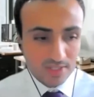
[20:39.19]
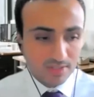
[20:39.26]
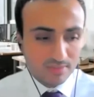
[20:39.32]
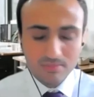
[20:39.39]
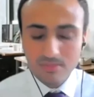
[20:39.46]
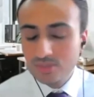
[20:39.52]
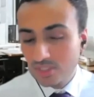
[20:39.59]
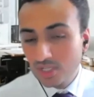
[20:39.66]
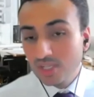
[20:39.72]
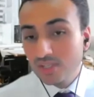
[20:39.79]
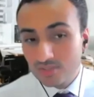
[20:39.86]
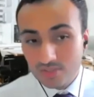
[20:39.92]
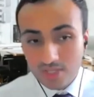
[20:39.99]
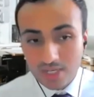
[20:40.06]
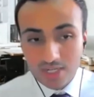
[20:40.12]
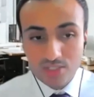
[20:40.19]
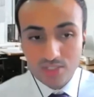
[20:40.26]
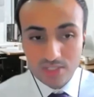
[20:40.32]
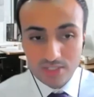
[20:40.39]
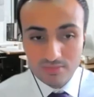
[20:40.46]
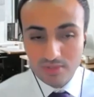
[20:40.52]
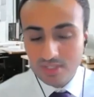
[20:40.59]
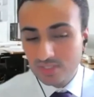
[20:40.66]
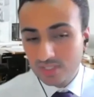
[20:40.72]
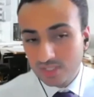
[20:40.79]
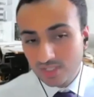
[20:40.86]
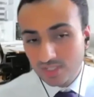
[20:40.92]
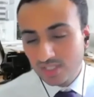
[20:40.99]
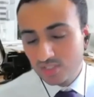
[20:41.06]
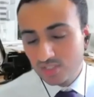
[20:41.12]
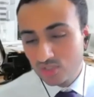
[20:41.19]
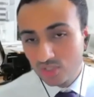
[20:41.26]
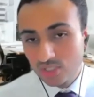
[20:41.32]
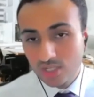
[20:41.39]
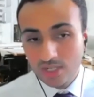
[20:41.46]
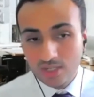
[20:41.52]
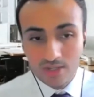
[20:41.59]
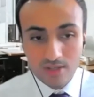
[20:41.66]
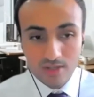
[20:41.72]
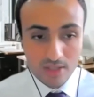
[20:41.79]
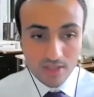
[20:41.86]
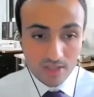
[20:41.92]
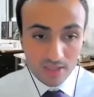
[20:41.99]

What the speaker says: And does actually investing in ESG and